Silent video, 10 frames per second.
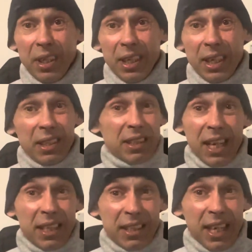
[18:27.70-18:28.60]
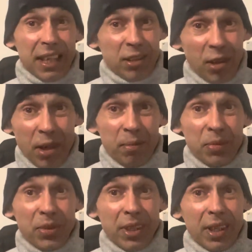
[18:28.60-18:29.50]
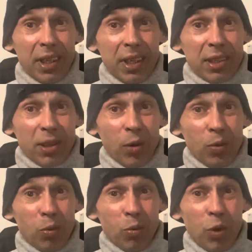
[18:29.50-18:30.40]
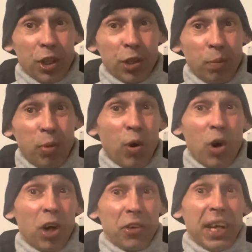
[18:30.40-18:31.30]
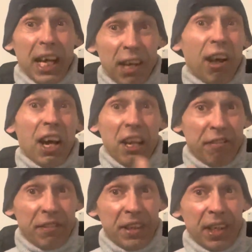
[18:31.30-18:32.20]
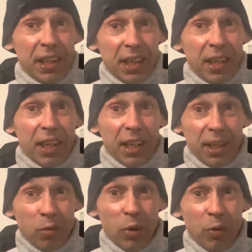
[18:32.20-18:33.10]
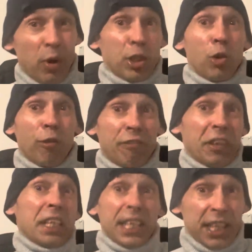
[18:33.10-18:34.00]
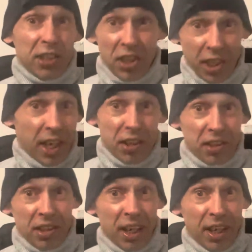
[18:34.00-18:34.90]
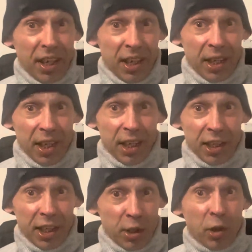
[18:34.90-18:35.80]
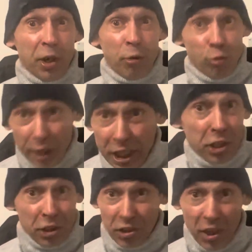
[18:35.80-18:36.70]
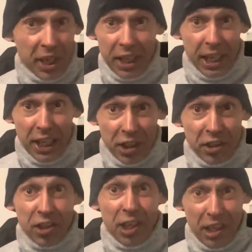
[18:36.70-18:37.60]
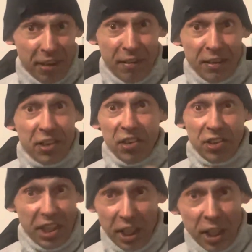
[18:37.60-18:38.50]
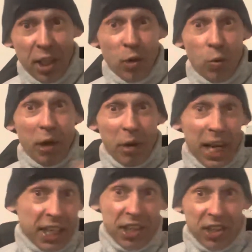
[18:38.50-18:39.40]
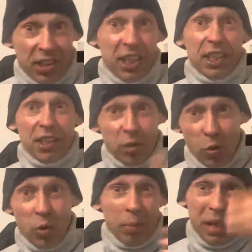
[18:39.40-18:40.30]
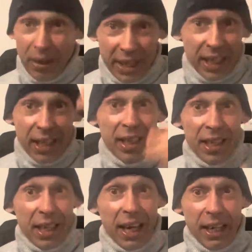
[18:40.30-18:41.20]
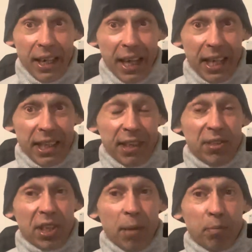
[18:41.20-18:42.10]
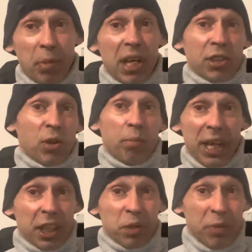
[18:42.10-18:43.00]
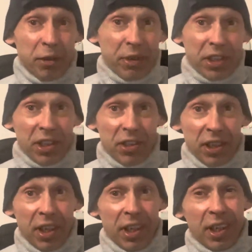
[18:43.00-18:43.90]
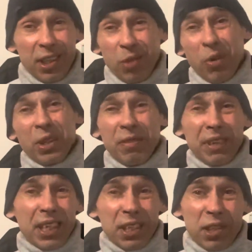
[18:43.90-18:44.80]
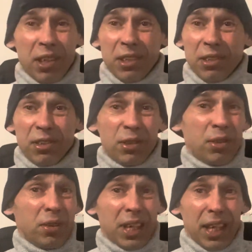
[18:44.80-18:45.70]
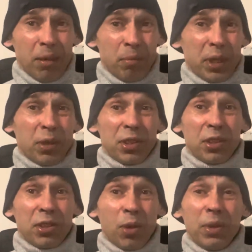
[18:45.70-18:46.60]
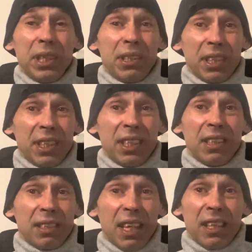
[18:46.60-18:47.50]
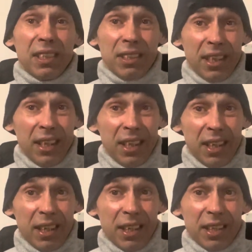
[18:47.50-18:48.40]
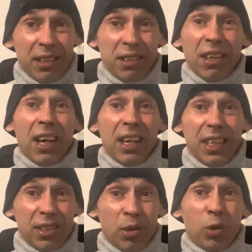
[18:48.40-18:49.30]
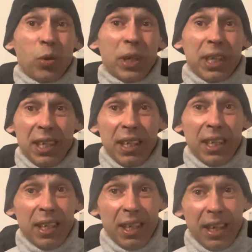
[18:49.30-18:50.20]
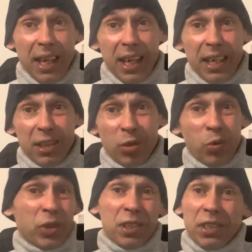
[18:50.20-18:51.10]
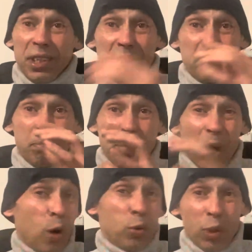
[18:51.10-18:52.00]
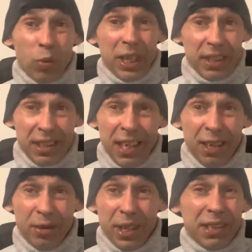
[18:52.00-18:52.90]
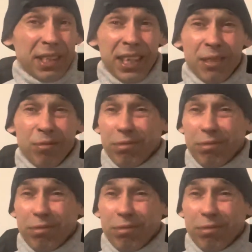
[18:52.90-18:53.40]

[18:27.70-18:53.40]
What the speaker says: in sad, sad terms. So what you put on that life, what you're thinking as a youngster, that you're going to reach a certain age to live, to see where I can sit and talk about it and give some pass on my experiences, you won't even get a chance to do that, because it's so easy these days to die so quickly. And talking to these older ones now, they're saying,